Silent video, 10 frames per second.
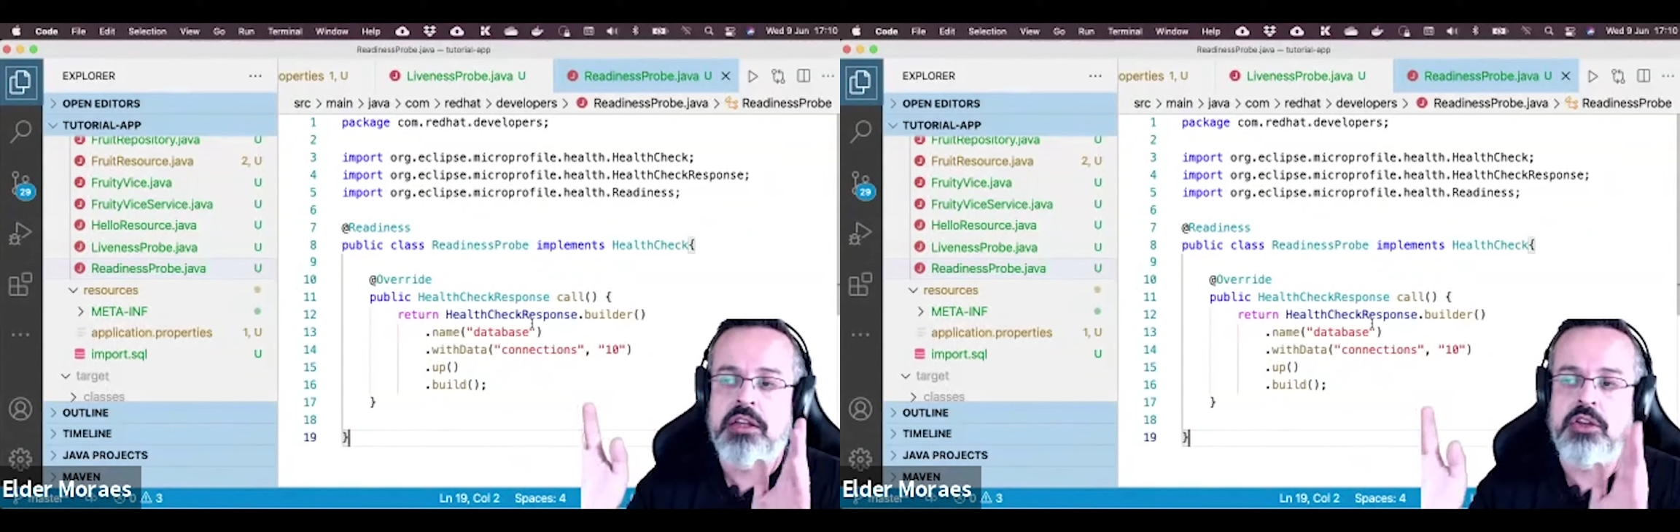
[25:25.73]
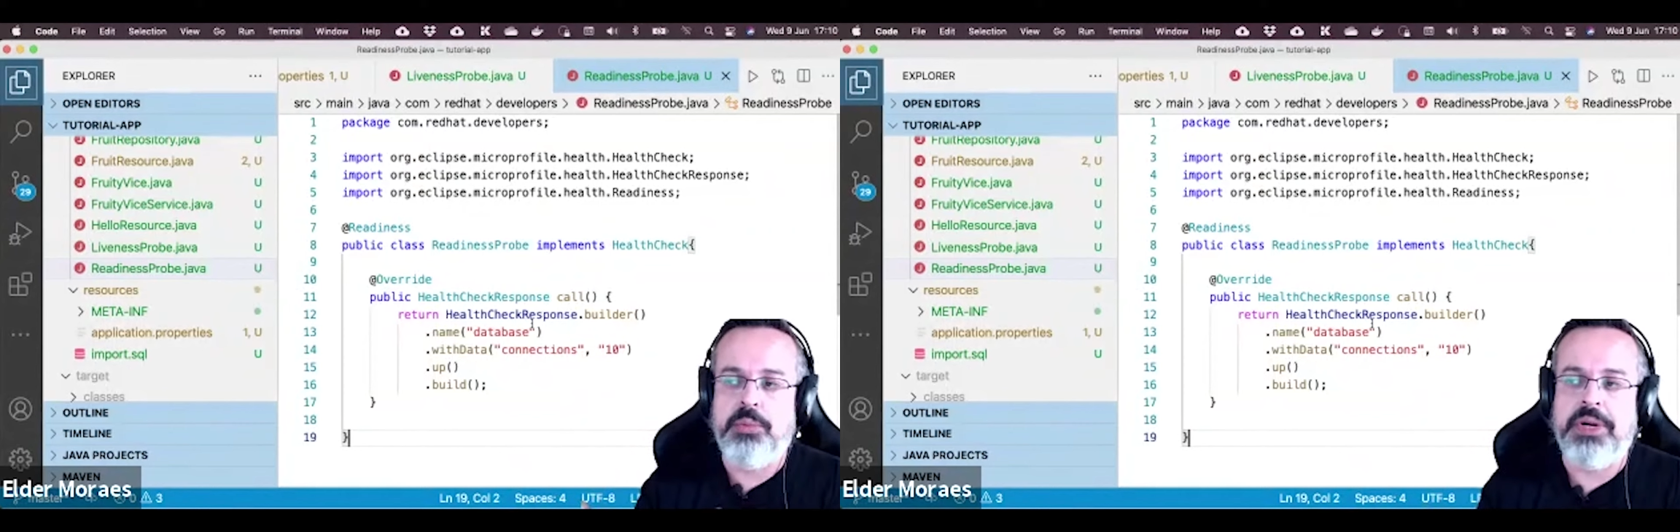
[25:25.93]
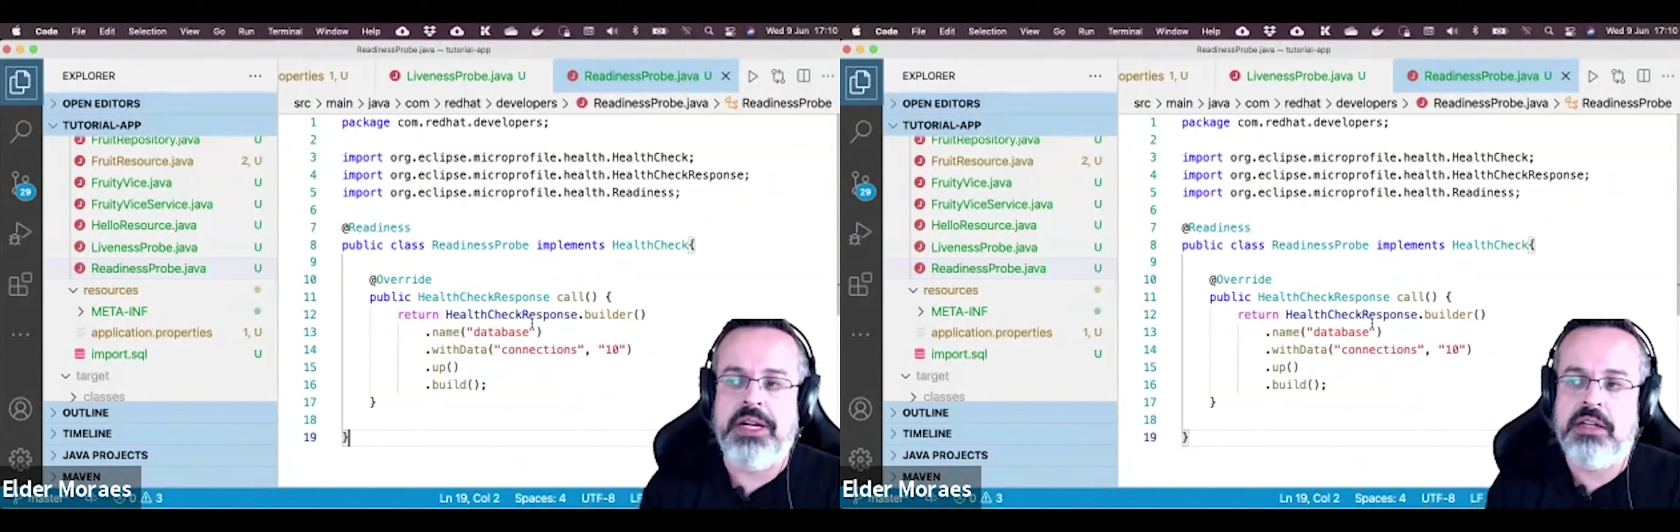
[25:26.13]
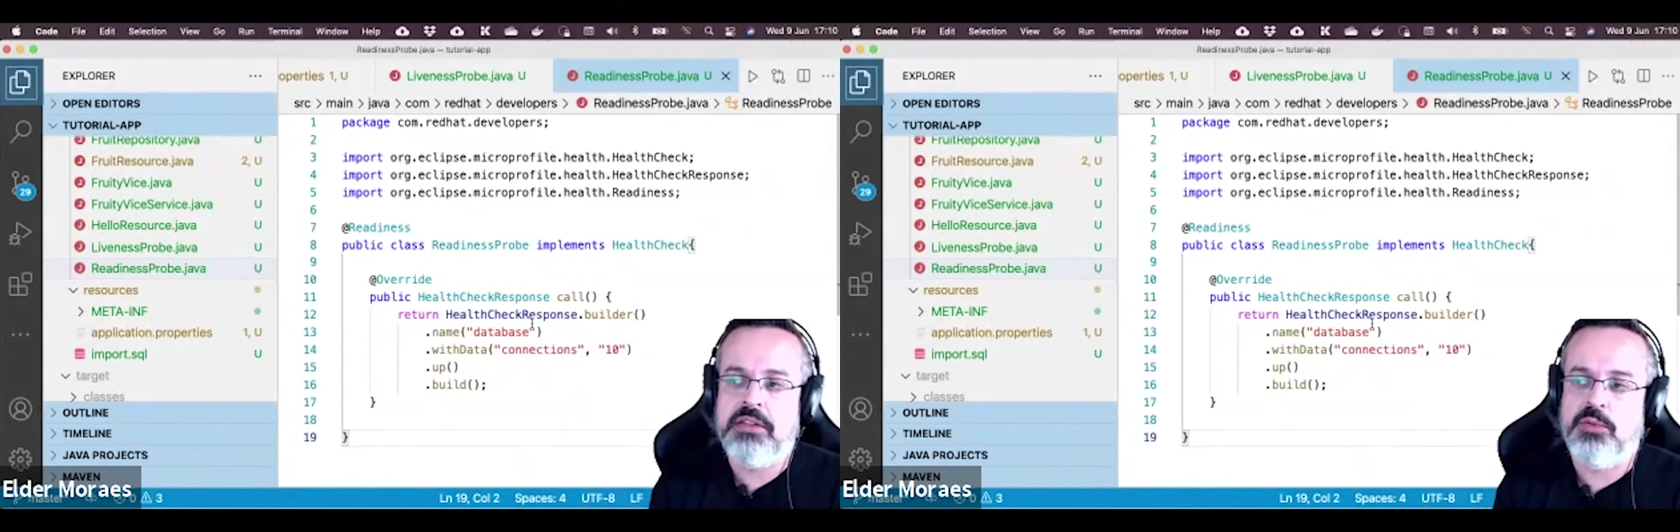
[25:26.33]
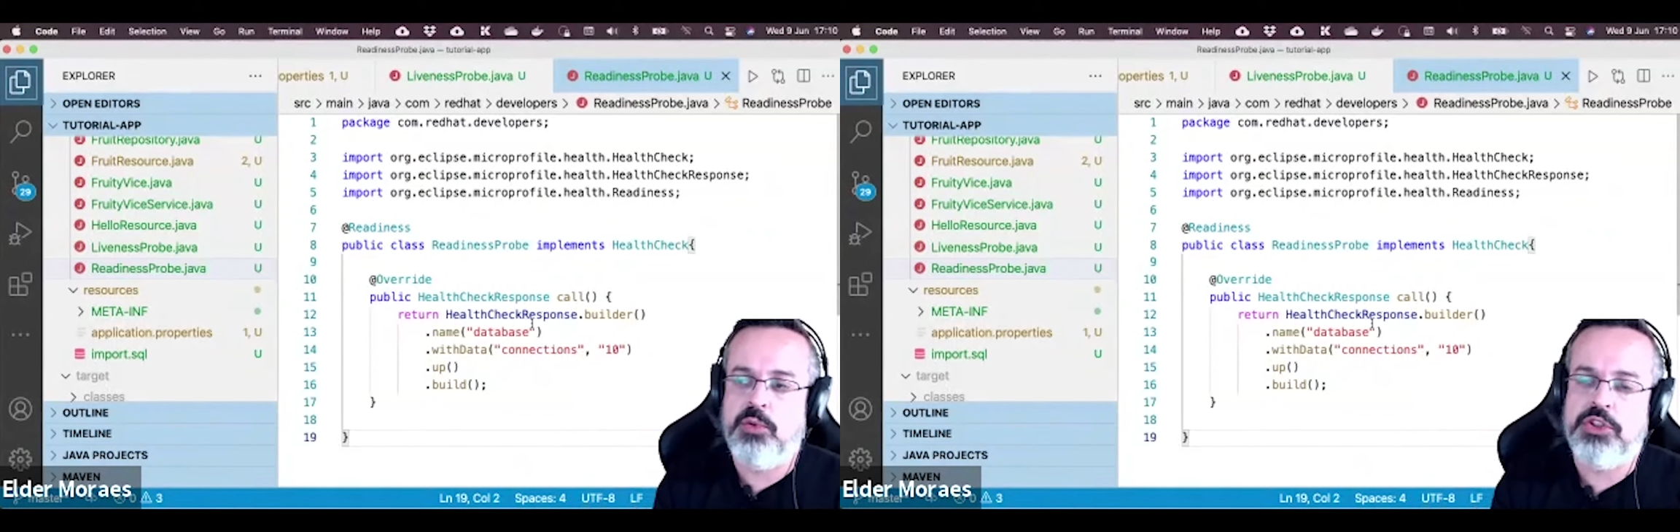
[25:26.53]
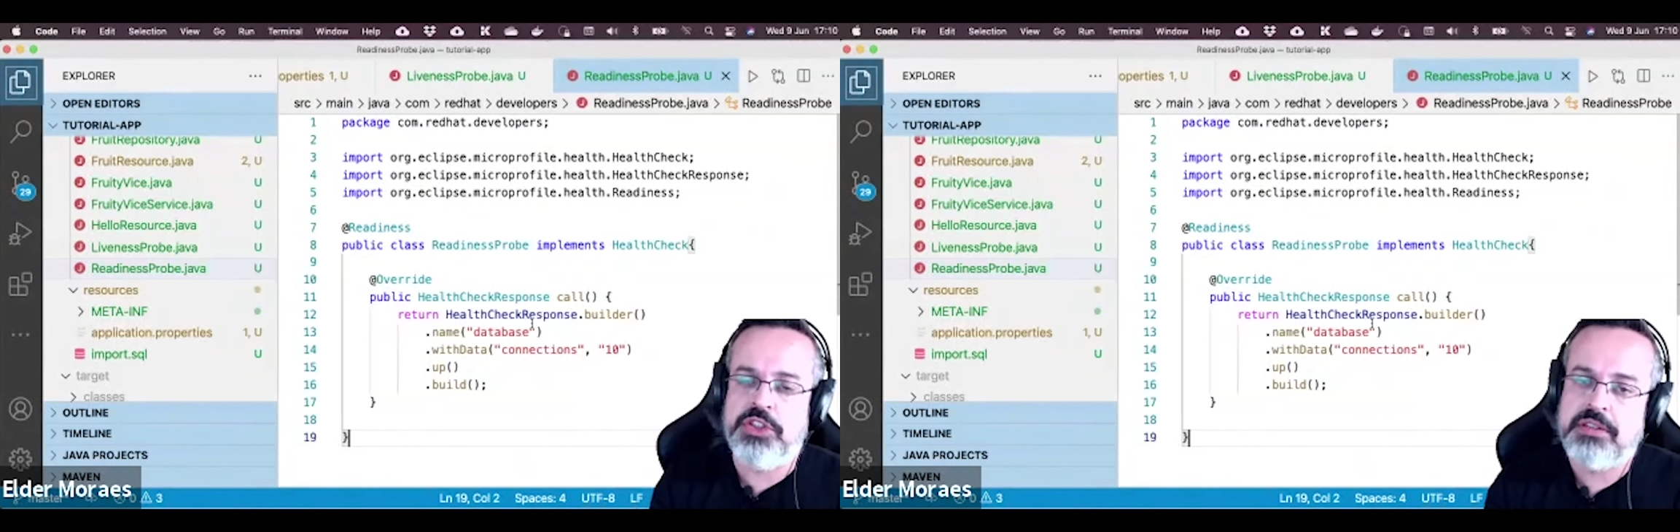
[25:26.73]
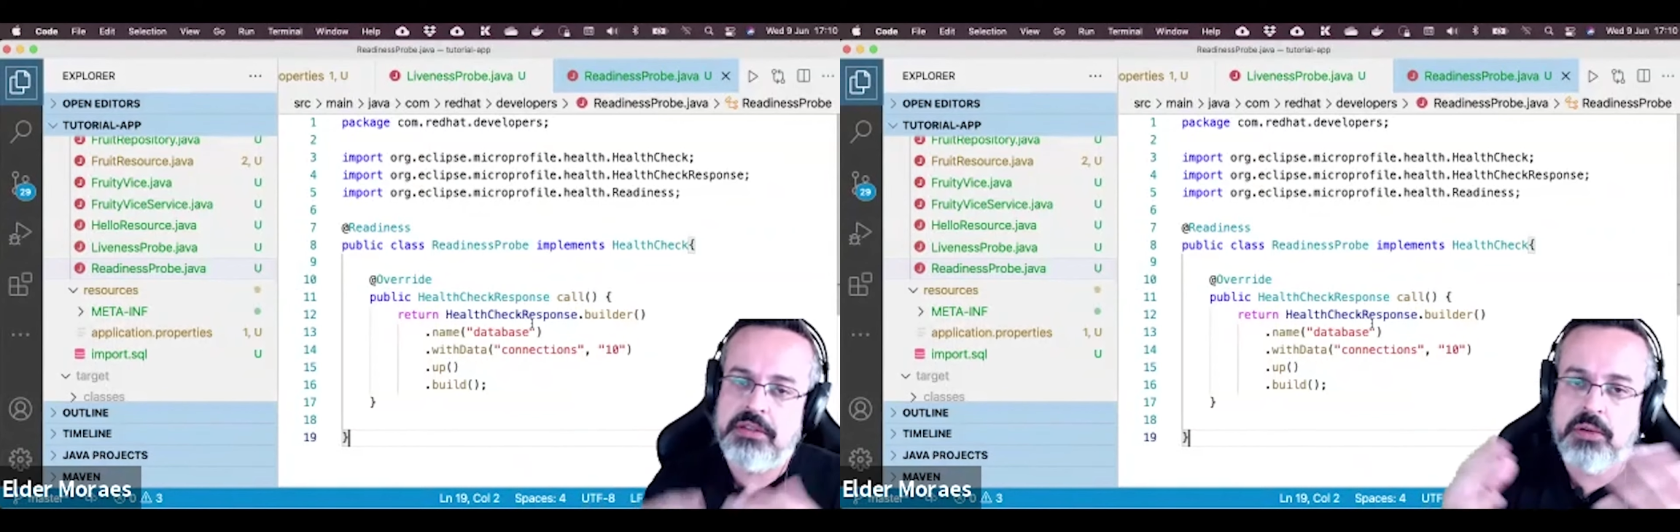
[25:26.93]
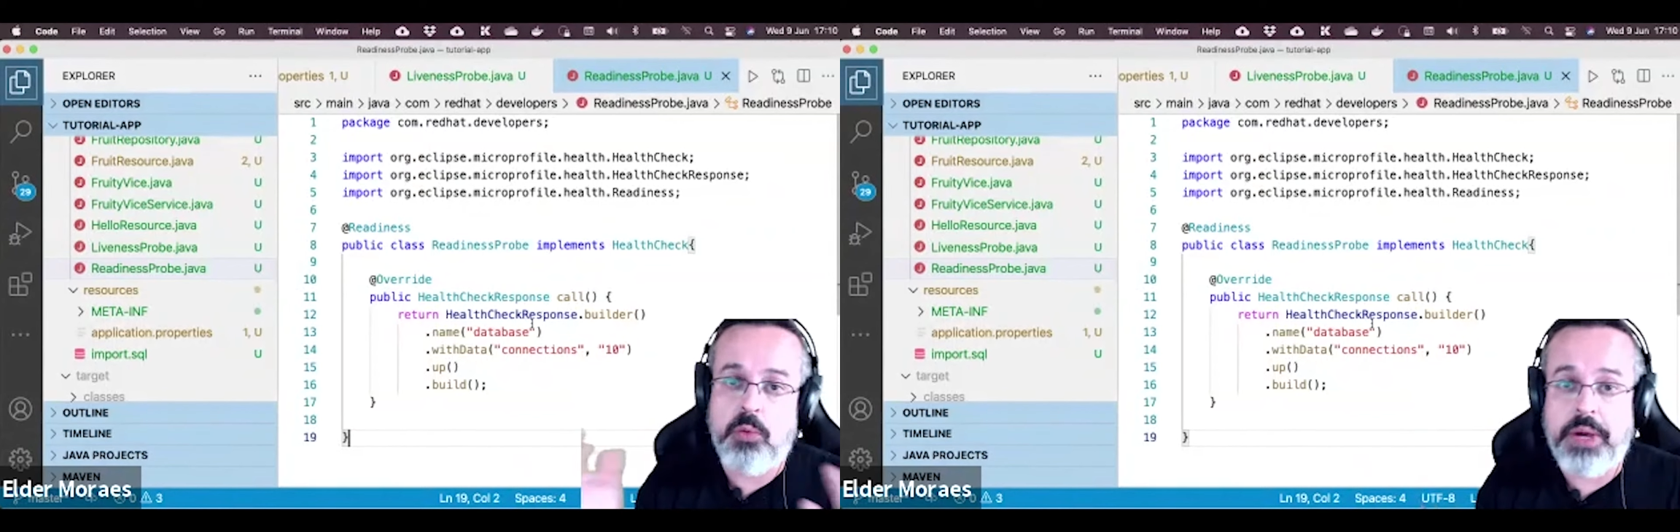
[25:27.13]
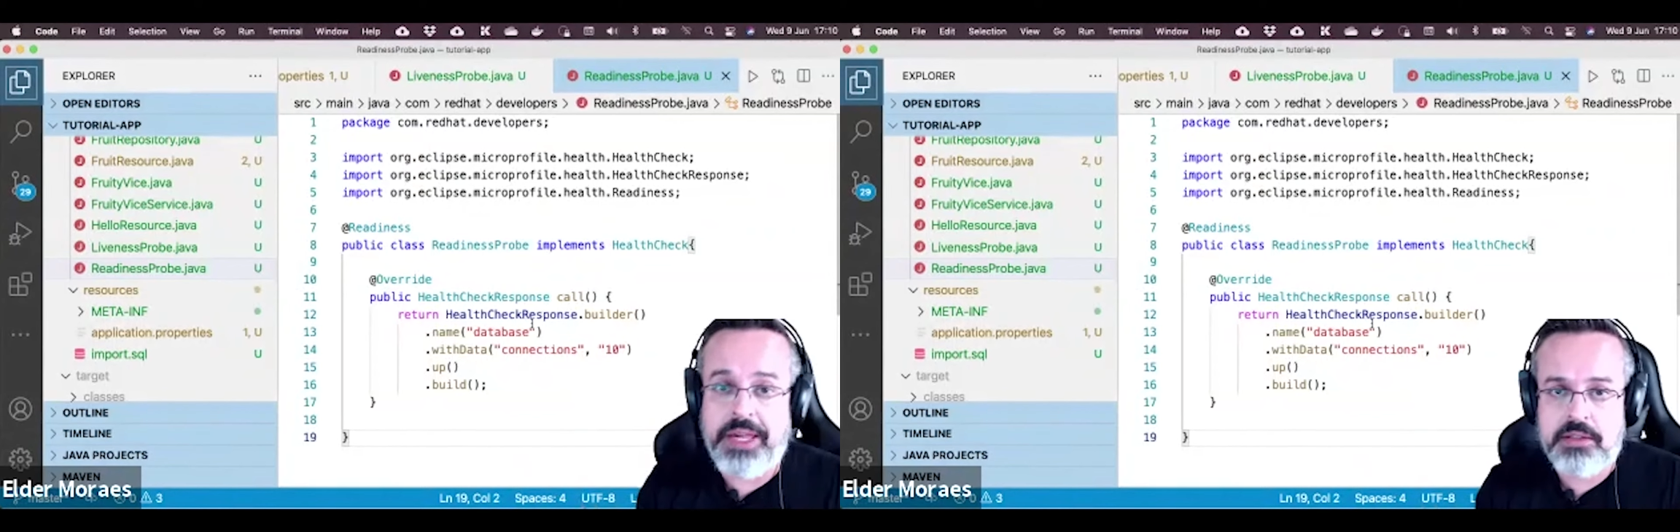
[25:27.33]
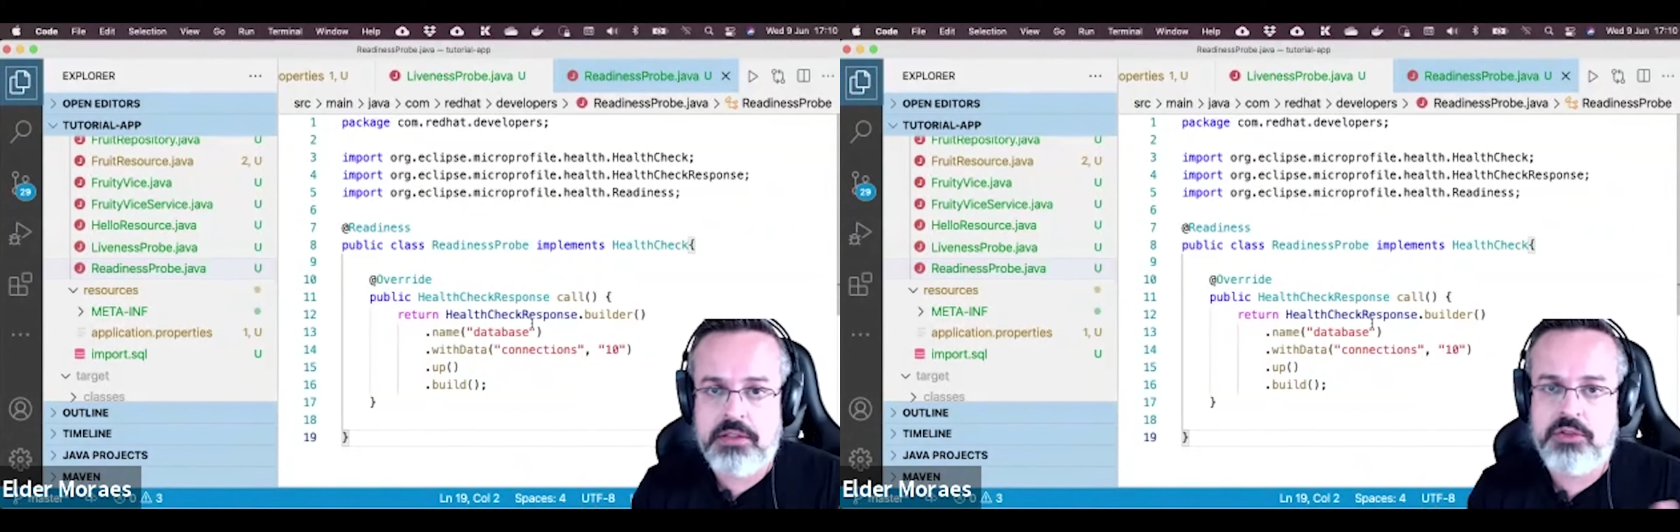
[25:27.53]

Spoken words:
Kubernetes will just wait